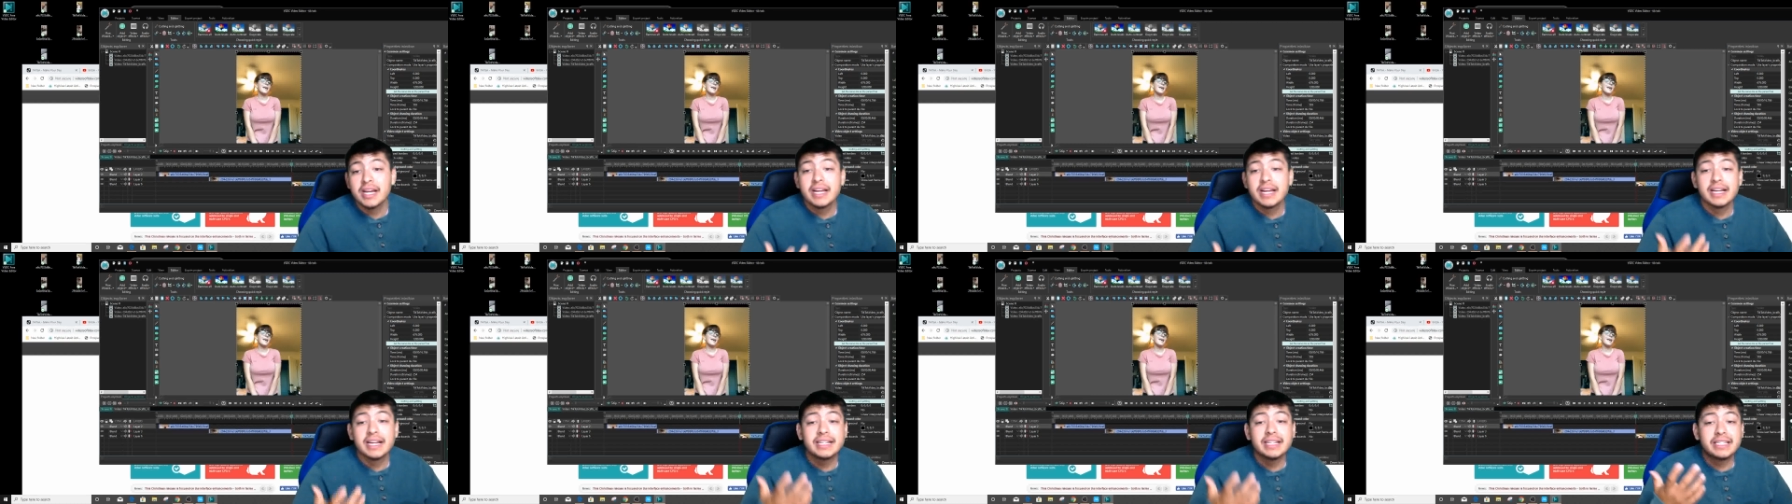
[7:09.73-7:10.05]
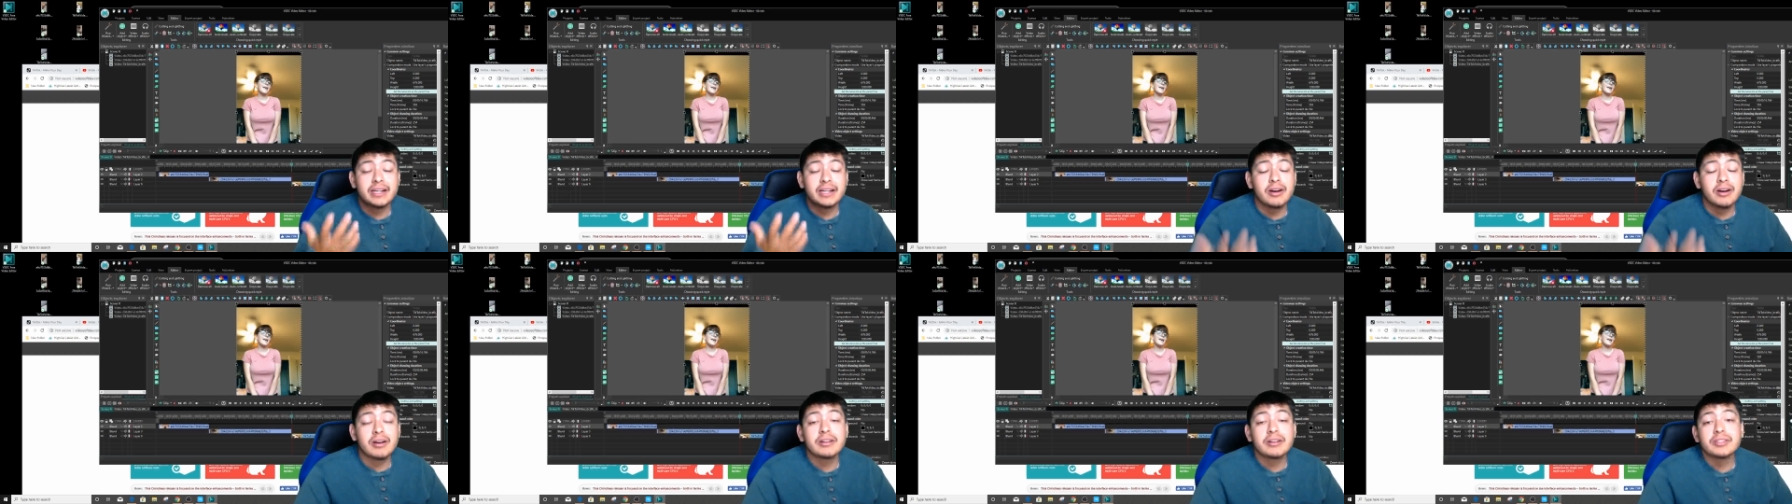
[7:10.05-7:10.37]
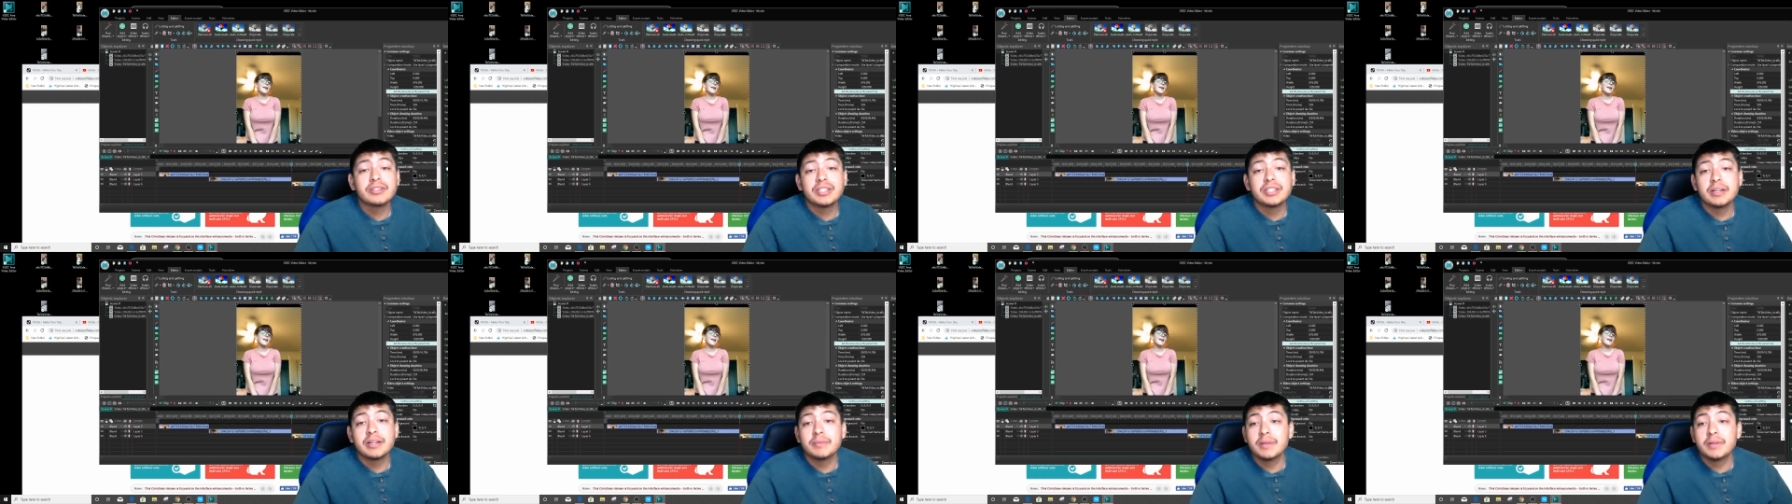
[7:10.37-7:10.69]
because there are
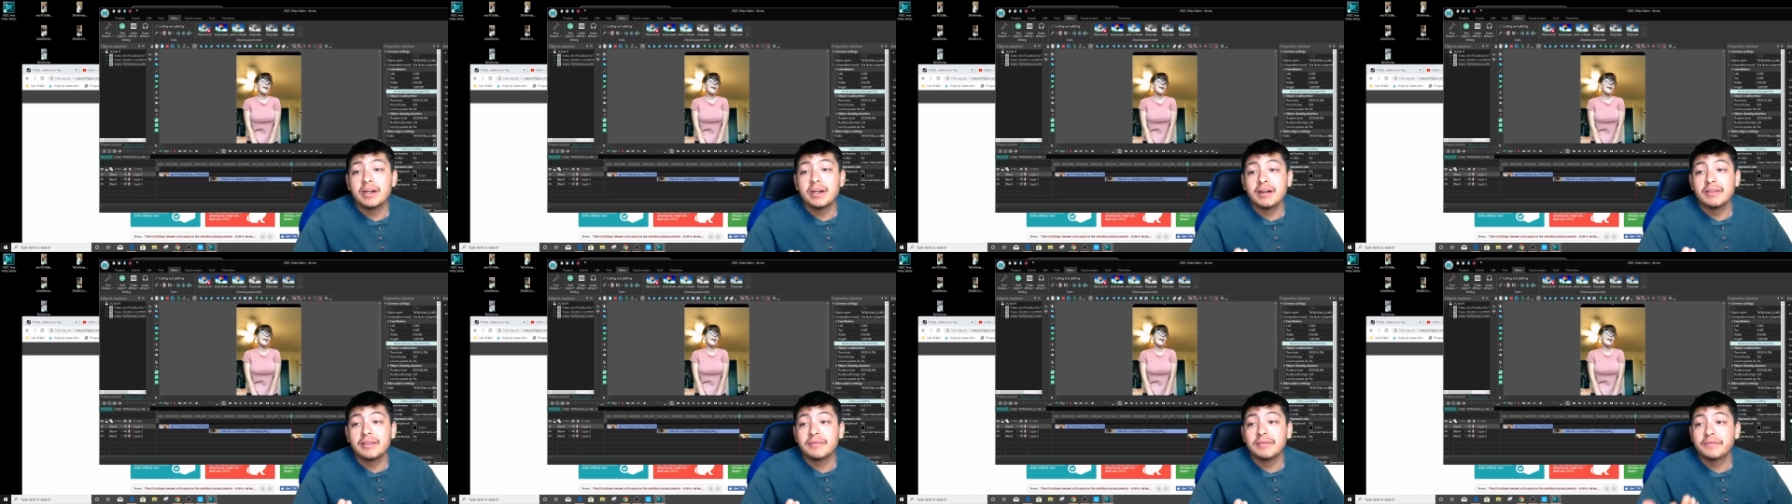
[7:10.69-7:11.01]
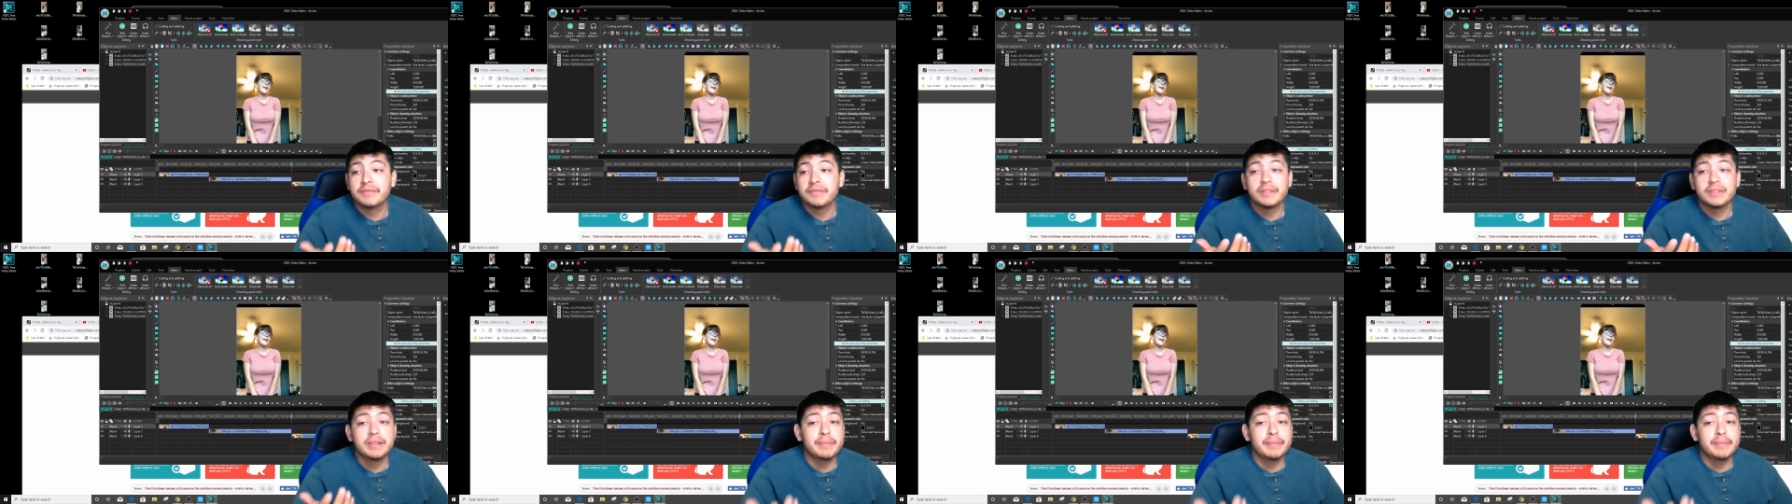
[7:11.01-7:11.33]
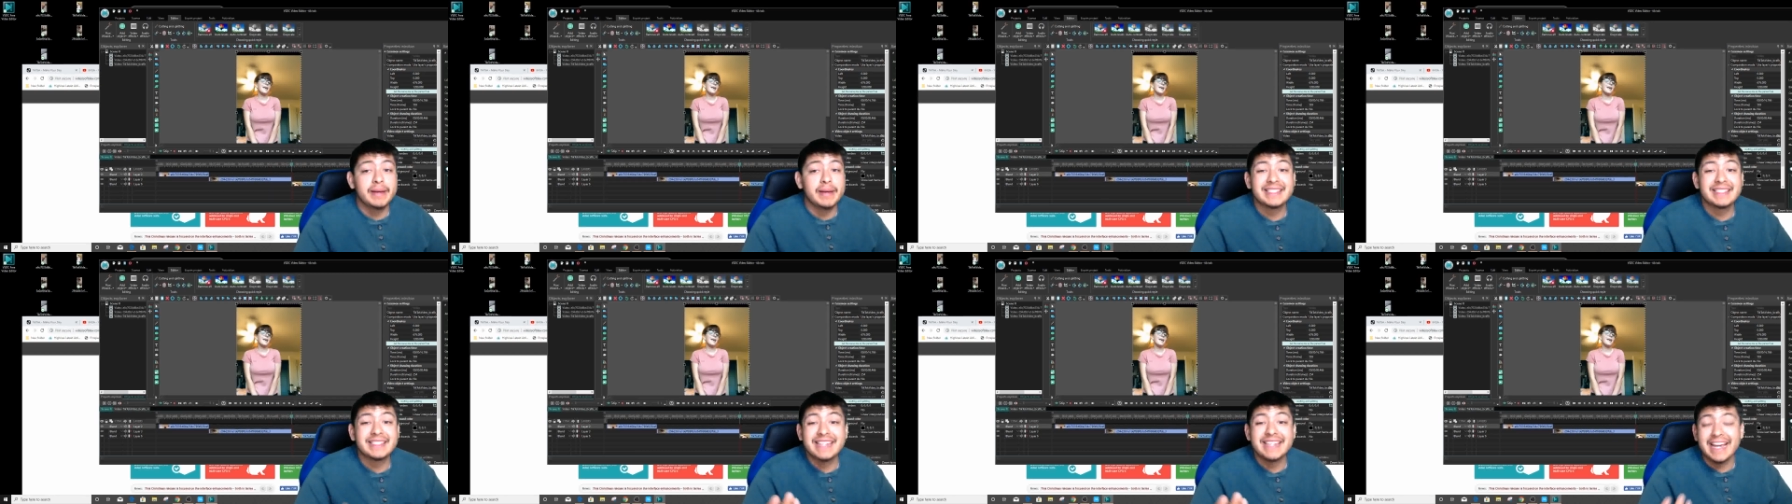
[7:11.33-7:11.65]
some of the
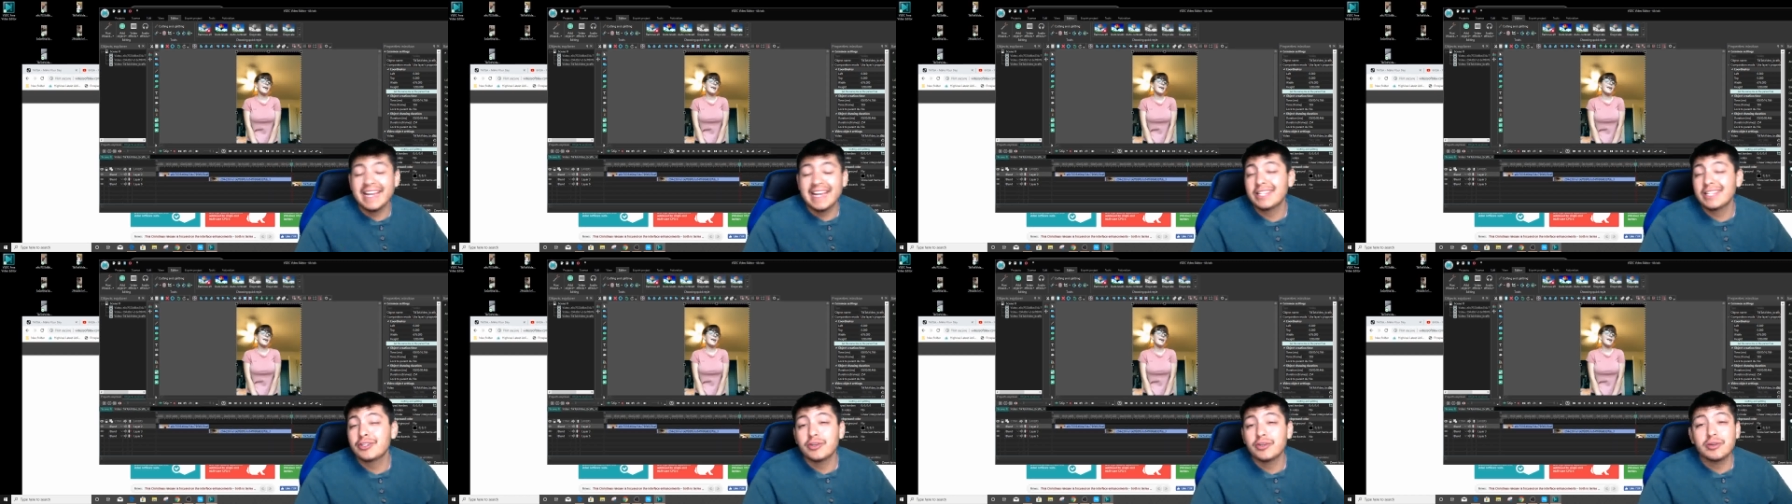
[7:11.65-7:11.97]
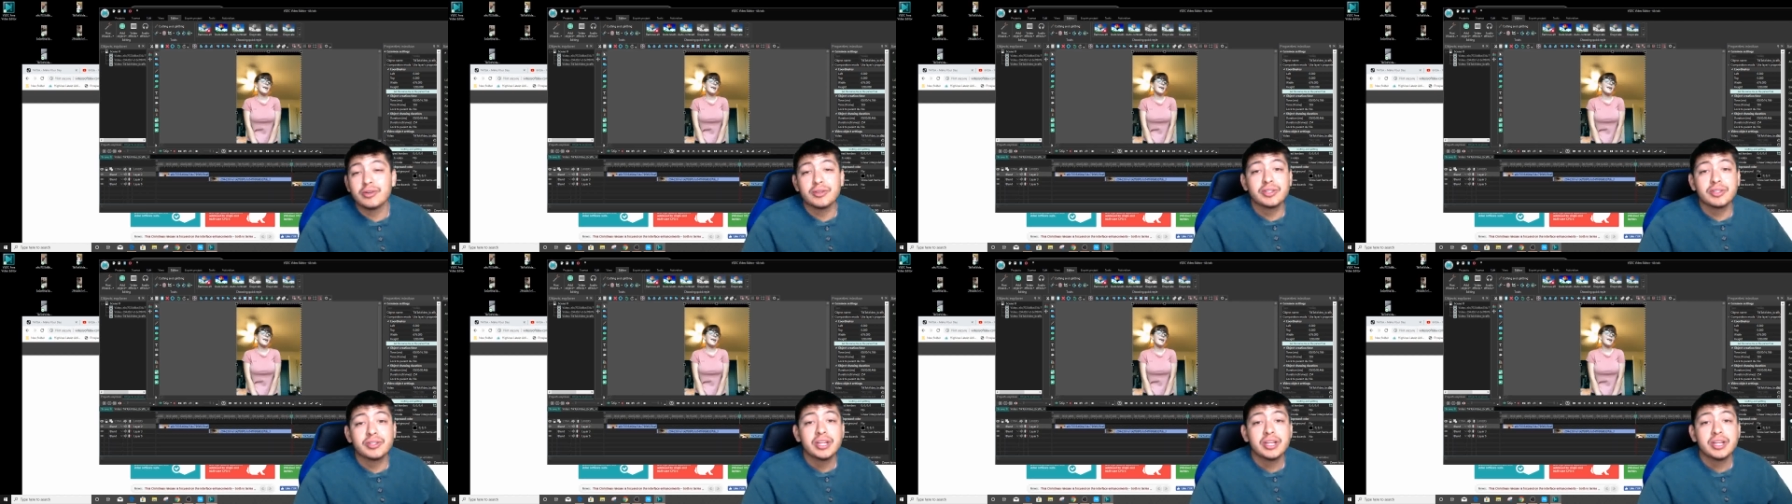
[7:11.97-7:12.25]
best dancers